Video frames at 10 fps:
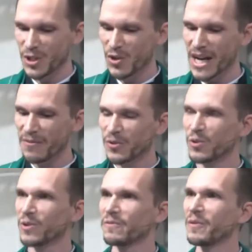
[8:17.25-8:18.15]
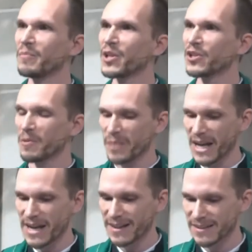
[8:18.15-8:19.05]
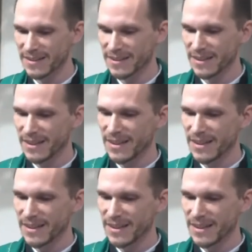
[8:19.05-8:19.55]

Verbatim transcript: travel familiar paths